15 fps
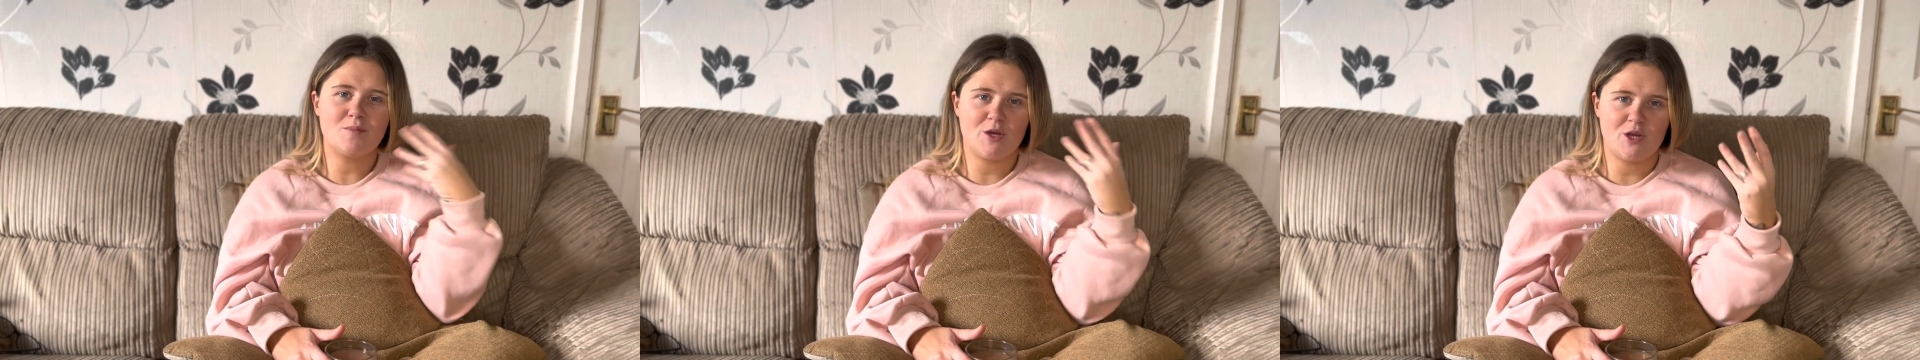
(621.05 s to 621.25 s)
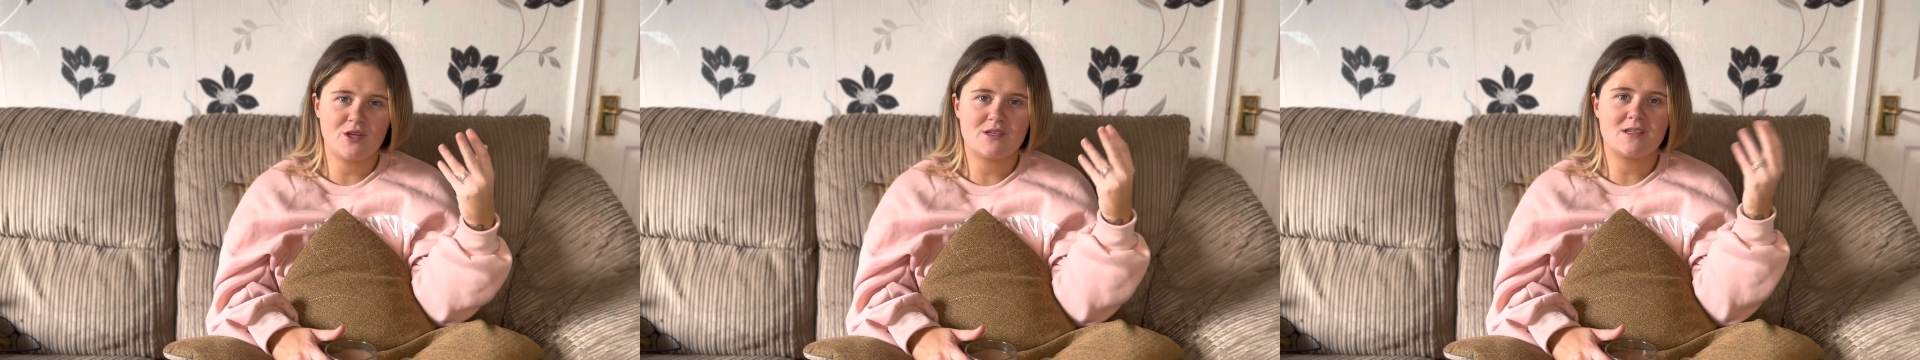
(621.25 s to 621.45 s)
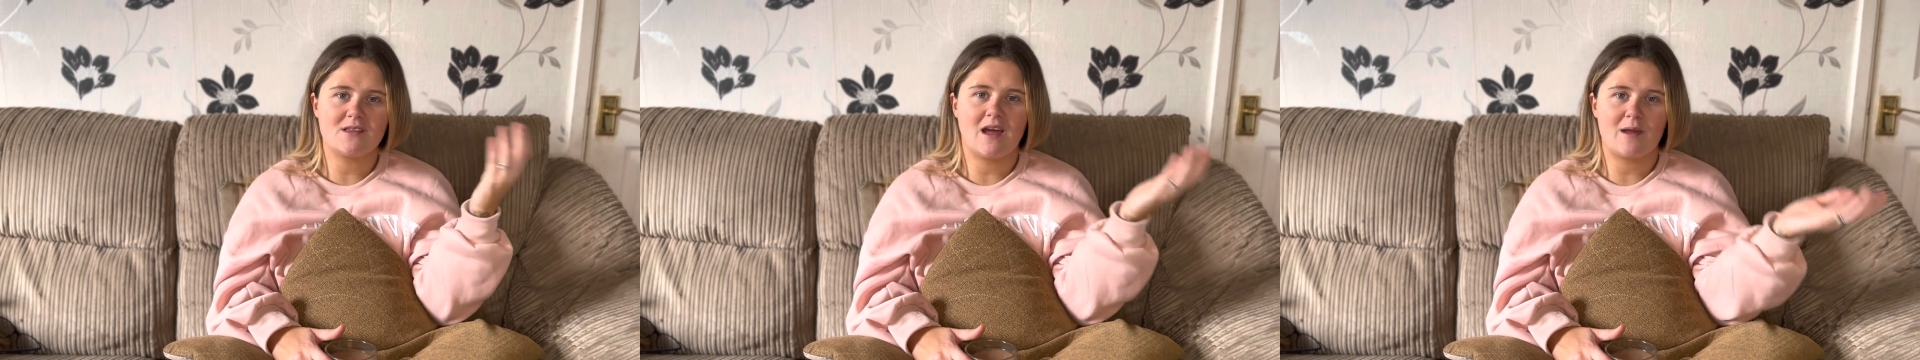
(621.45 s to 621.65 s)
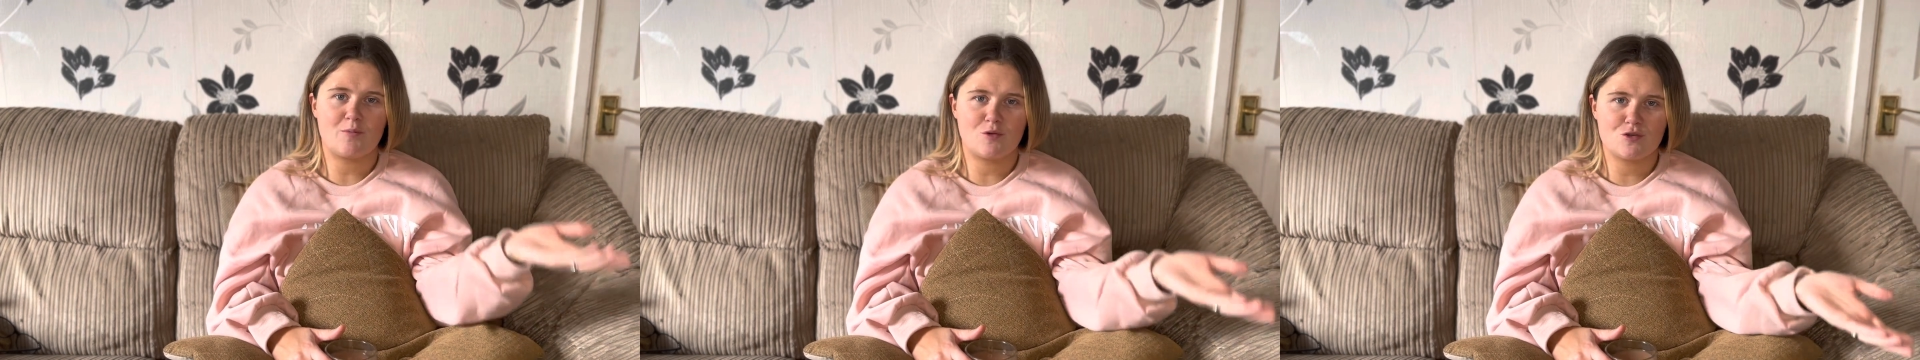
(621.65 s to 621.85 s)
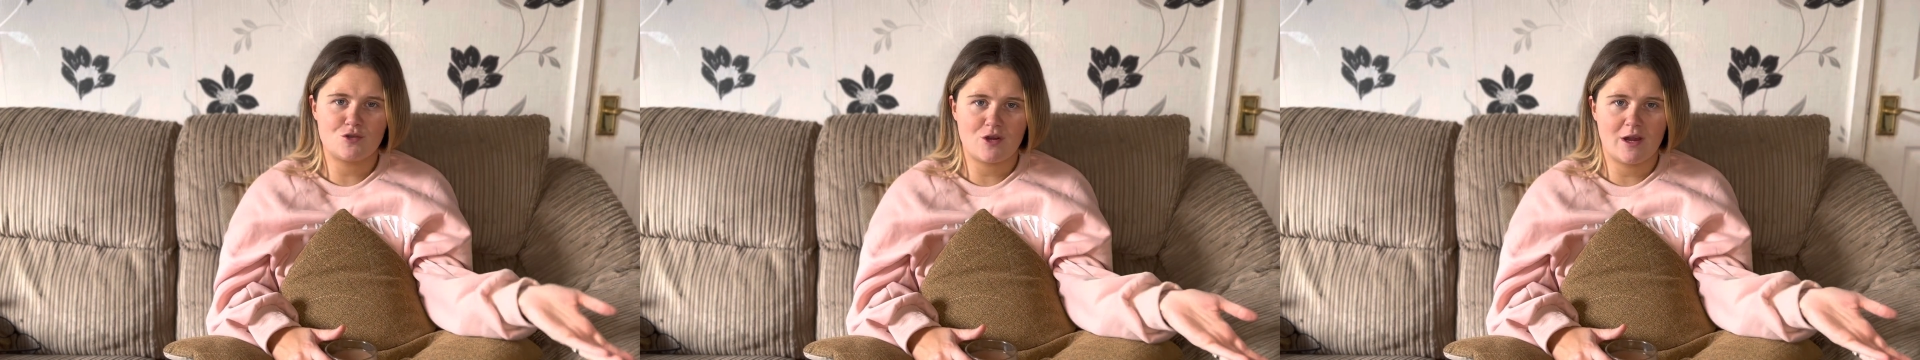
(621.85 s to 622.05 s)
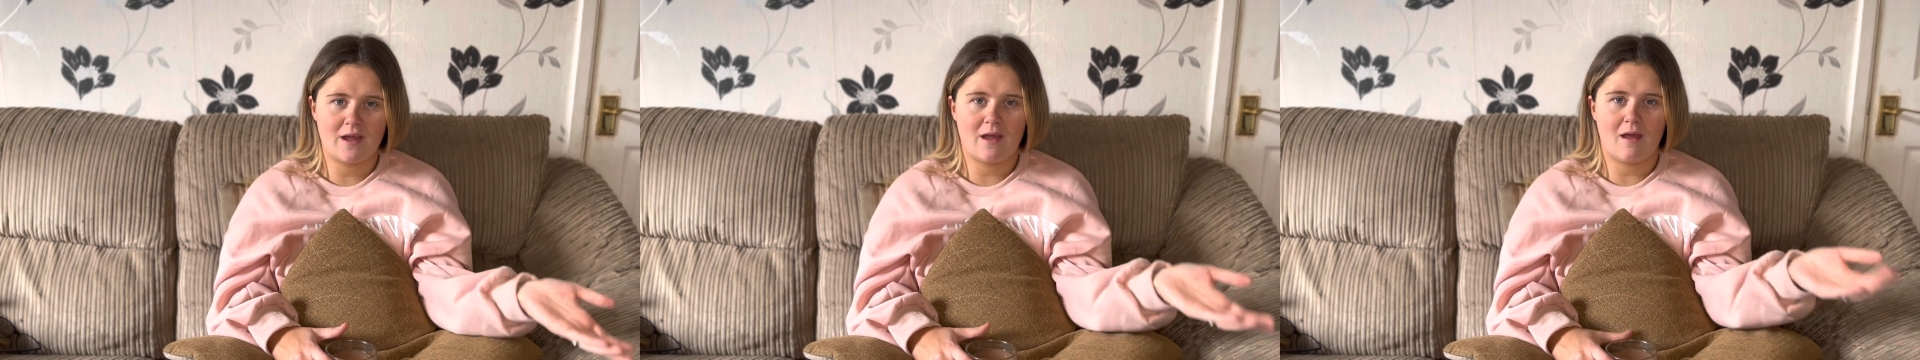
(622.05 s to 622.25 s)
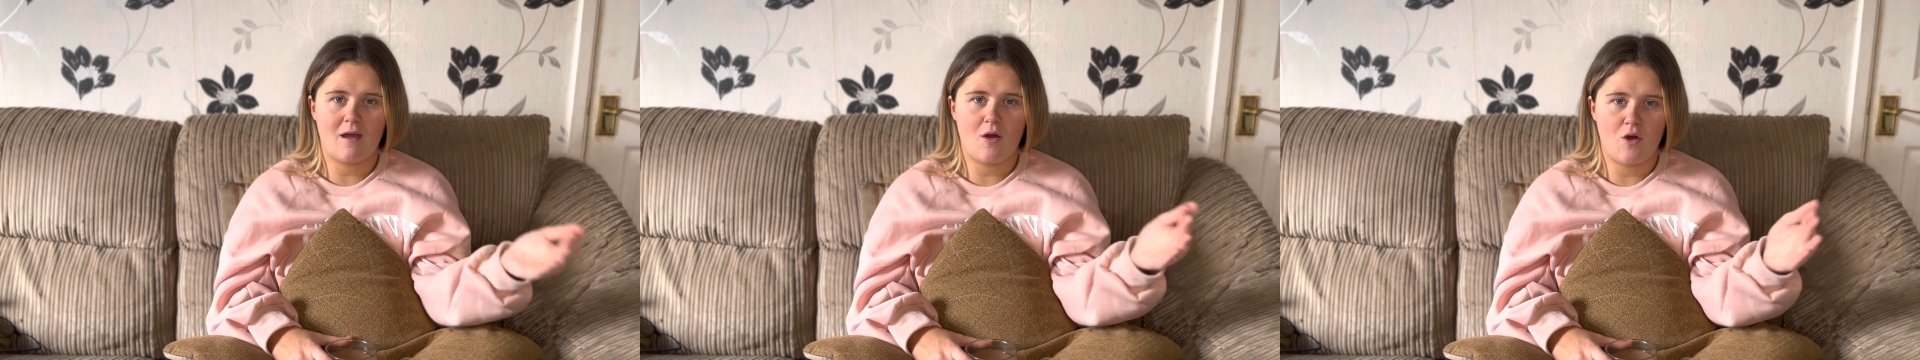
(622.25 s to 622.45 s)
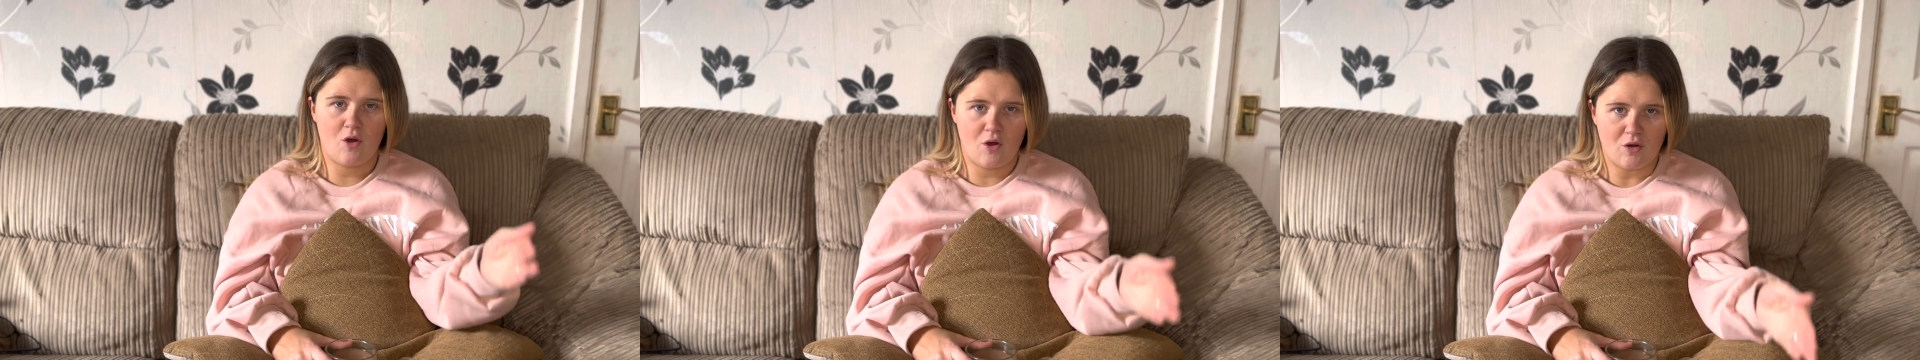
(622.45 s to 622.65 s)
person that I portray
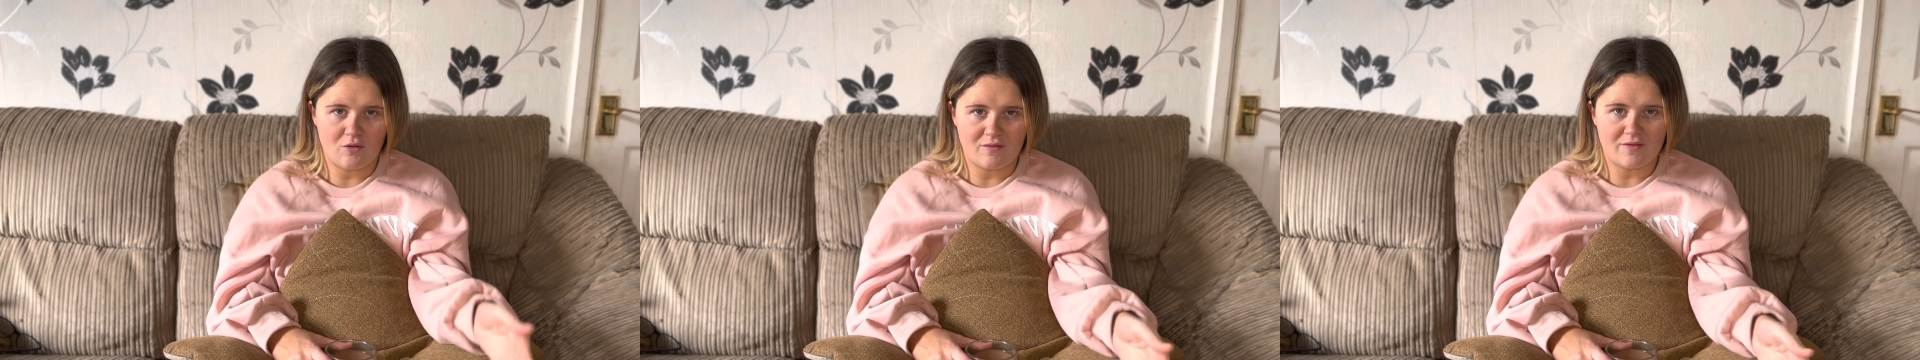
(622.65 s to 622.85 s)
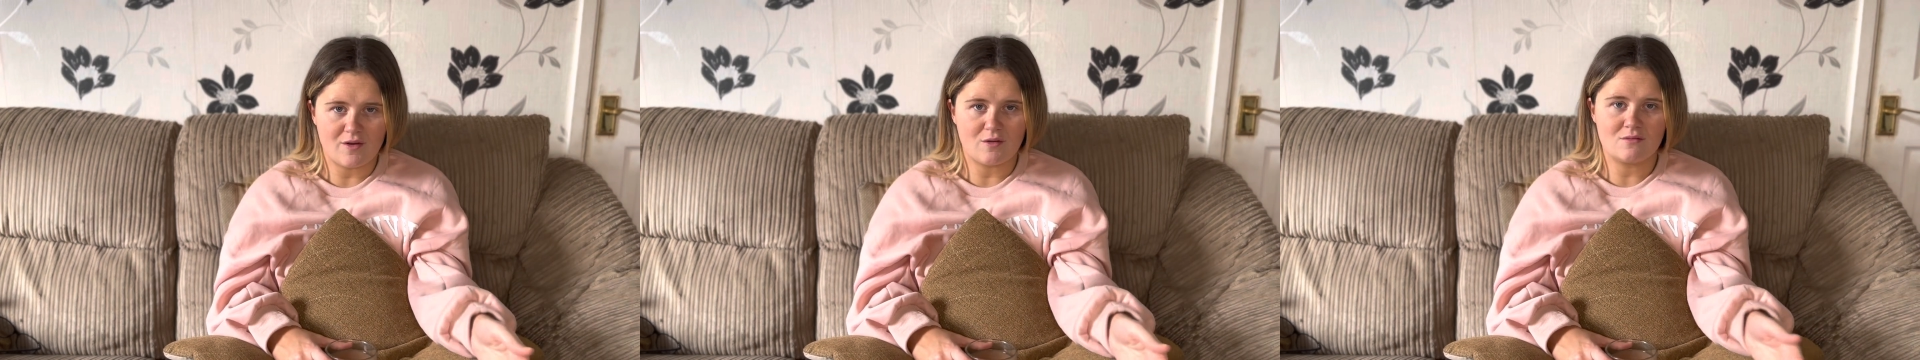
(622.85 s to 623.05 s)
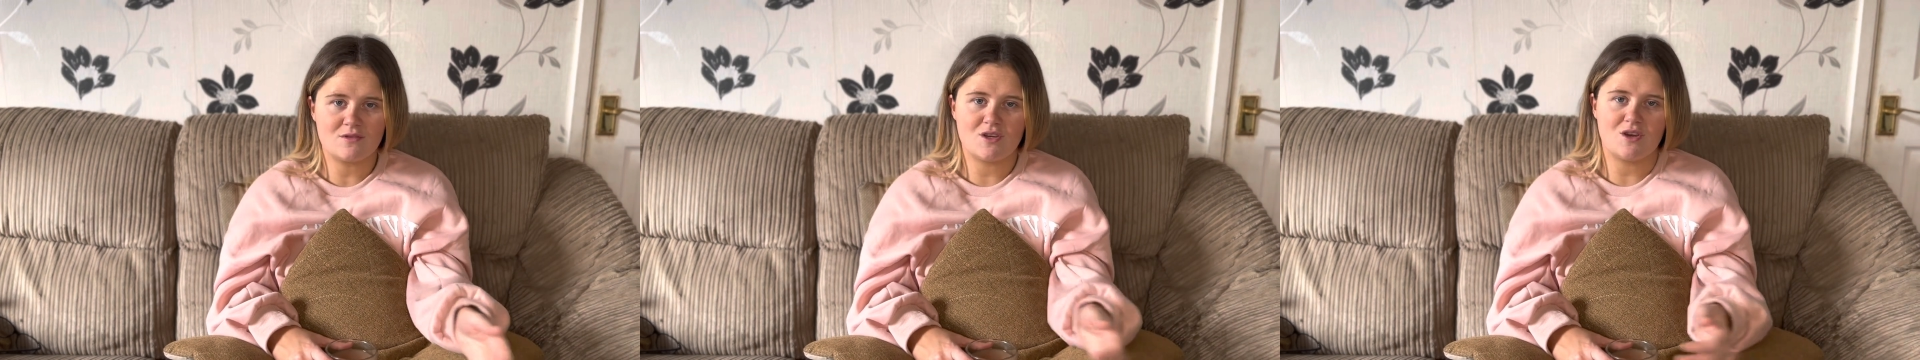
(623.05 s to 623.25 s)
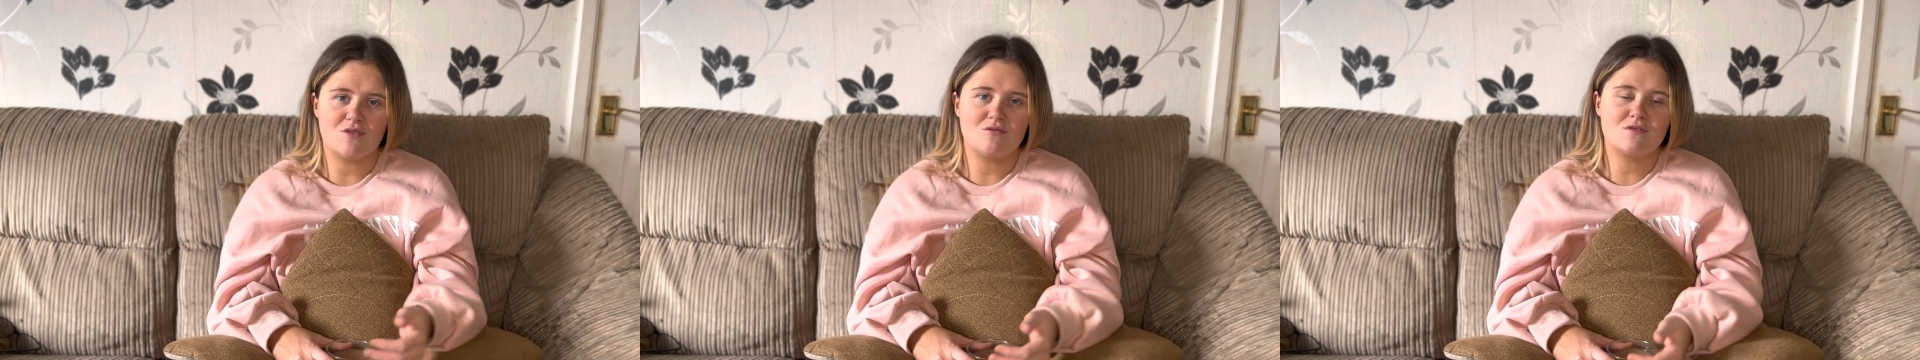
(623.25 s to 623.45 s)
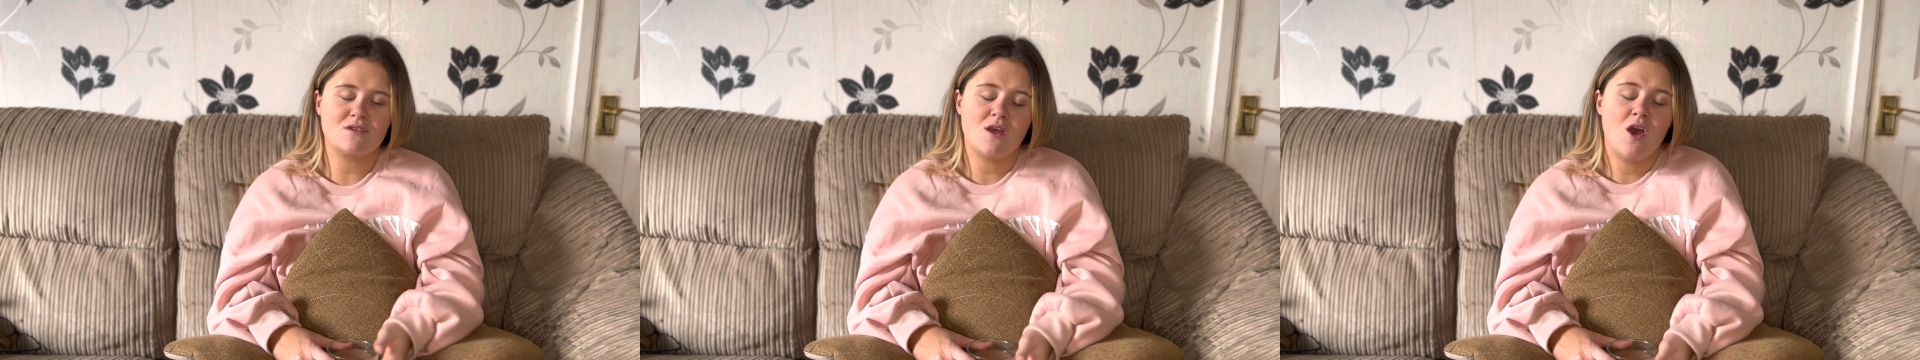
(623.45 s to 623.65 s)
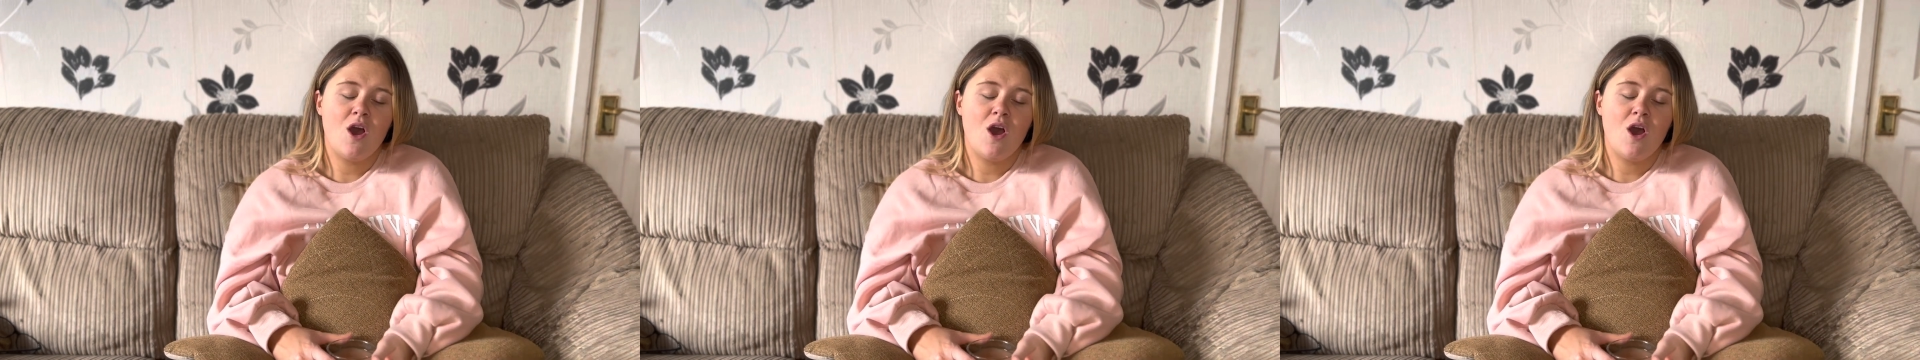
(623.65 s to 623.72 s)
on photos.